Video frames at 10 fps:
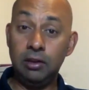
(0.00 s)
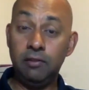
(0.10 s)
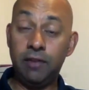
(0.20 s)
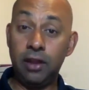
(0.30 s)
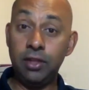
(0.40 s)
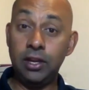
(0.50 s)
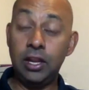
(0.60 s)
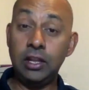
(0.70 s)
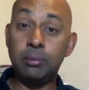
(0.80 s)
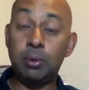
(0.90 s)
found that
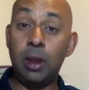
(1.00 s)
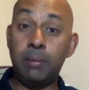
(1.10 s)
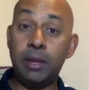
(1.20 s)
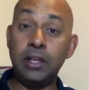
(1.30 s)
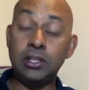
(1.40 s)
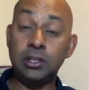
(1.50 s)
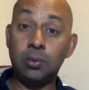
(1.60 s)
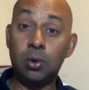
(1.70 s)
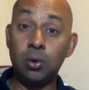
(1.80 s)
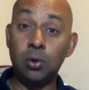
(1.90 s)
hitting the ball up against the
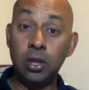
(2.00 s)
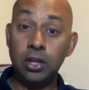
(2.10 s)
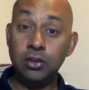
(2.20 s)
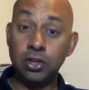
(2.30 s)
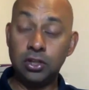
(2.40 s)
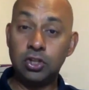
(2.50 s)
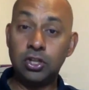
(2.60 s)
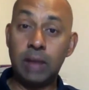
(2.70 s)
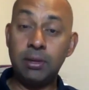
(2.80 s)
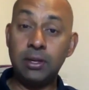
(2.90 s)
wall just
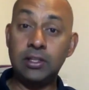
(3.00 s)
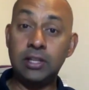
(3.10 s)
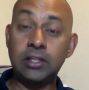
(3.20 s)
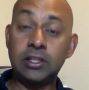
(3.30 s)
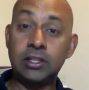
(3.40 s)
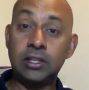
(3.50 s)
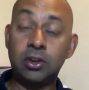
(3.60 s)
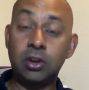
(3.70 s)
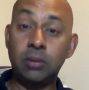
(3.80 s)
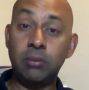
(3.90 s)
sharpened his senses and
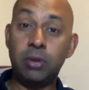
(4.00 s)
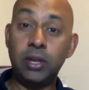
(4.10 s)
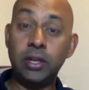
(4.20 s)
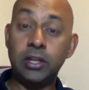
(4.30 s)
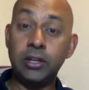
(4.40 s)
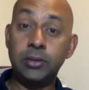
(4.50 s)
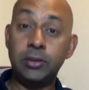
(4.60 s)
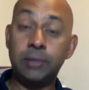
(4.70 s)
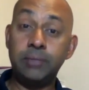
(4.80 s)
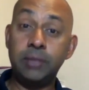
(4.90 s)
got him ready.
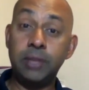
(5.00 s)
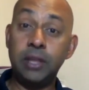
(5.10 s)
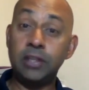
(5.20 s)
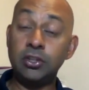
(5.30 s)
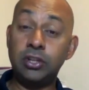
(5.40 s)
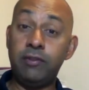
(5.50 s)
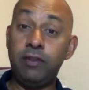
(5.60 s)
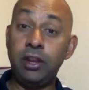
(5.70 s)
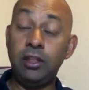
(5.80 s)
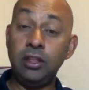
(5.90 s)
So yeah. So Jeff,
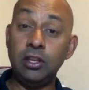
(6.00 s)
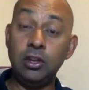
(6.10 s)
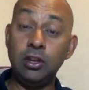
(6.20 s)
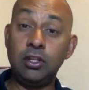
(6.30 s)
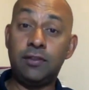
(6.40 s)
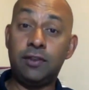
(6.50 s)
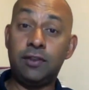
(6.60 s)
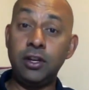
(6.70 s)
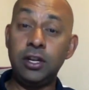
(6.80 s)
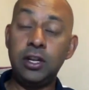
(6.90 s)
anything that you used to
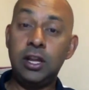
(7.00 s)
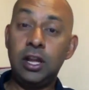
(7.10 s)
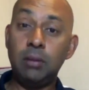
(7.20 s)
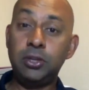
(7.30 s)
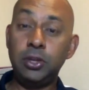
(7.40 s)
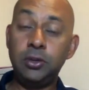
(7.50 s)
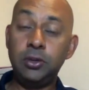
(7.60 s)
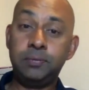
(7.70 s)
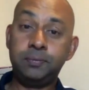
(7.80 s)
find helped you?